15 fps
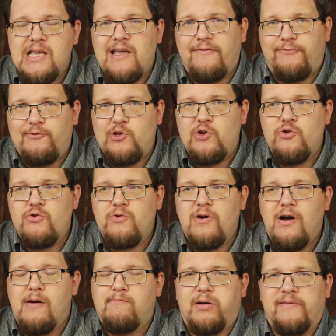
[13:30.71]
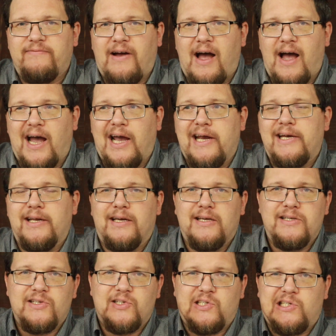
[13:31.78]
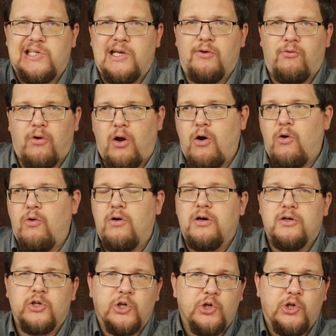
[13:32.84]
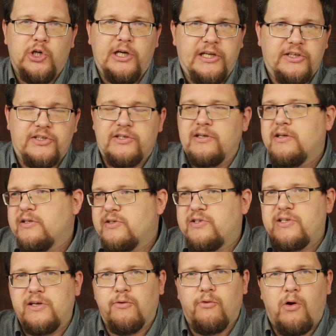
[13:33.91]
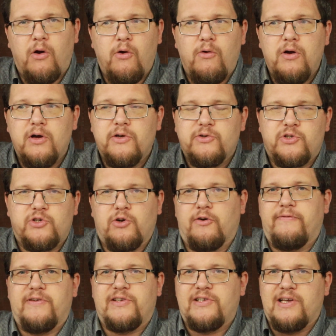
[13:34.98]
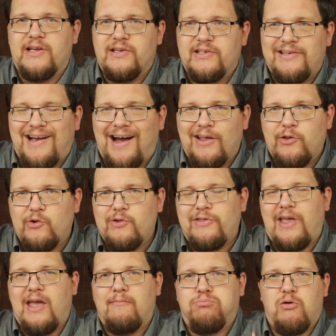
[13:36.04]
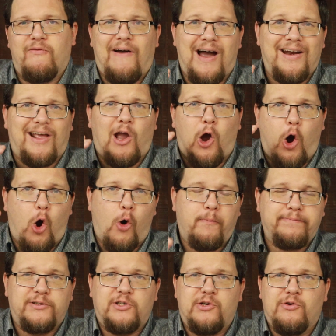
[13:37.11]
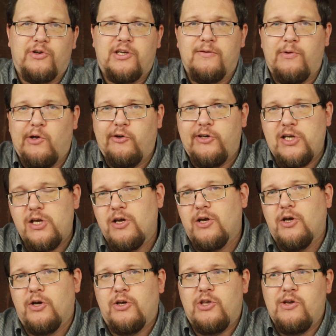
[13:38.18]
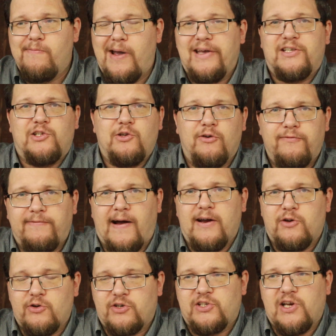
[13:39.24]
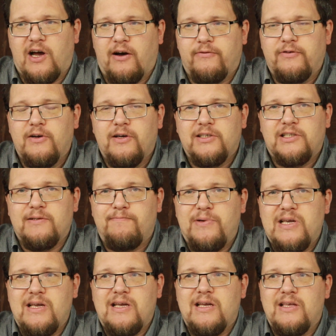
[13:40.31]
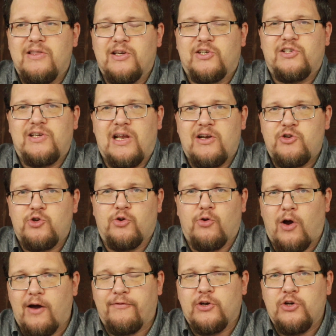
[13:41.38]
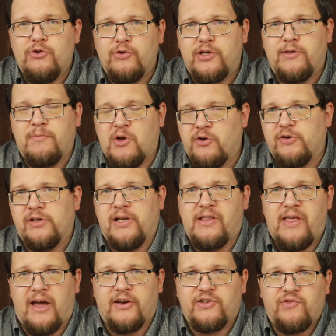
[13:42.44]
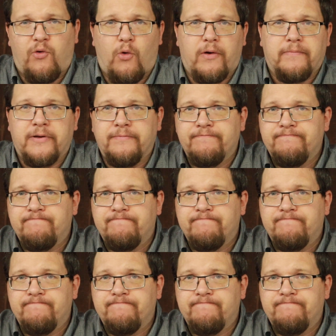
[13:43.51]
If you provide zero goods, zero services other than providing hope to your community, you may still find yourself to be the center of a new community that is formed.